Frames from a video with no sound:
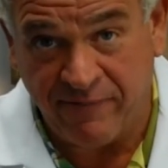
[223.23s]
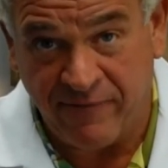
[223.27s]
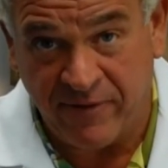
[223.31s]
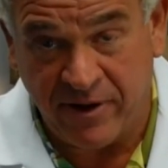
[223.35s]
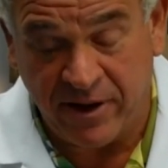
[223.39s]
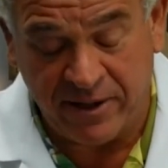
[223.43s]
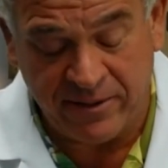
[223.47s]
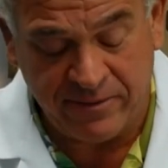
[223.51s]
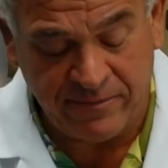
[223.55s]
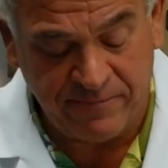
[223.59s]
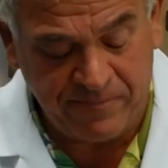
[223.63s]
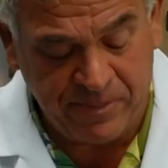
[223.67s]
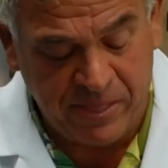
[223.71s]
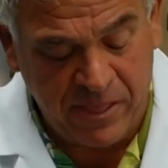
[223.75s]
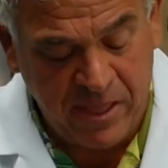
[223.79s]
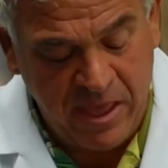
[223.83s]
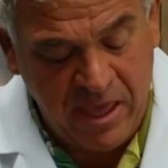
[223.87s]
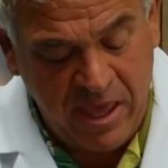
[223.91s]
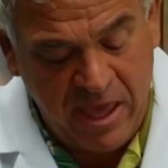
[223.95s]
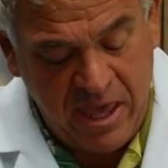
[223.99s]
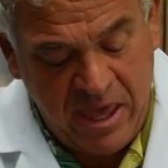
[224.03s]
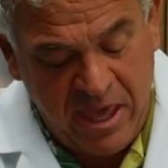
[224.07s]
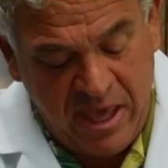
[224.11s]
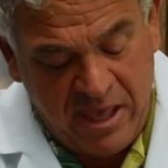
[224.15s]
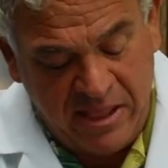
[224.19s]
find.
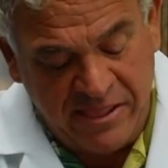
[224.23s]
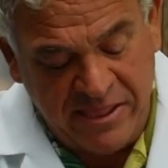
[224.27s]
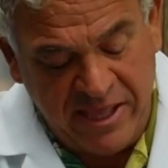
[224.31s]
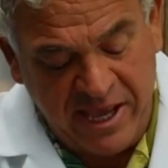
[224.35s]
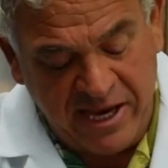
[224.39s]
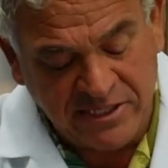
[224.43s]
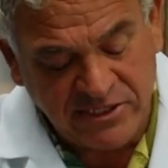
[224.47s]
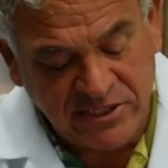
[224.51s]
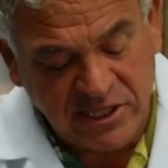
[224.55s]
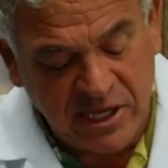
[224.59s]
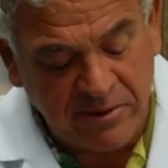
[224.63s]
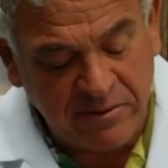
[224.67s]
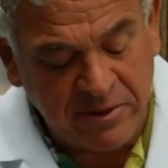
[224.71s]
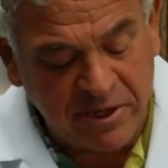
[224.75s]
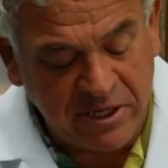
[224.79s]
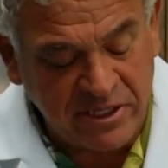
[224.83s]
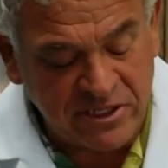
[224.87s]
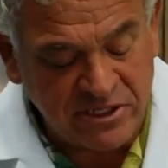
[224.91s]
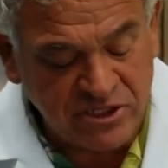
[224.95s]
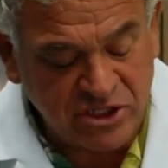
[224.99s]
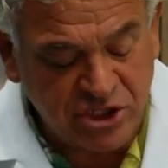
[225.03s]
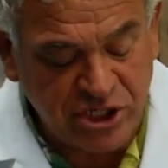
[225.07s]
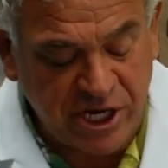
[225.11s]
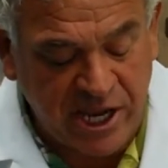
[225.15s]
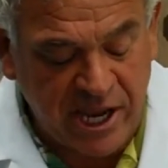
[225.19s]
Next, I'm going
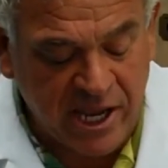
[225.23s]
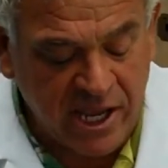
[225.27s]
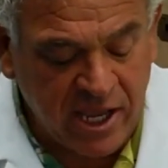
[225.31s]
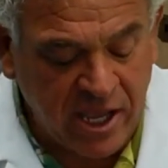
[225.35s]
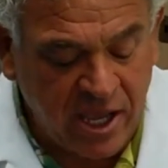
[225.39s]
to check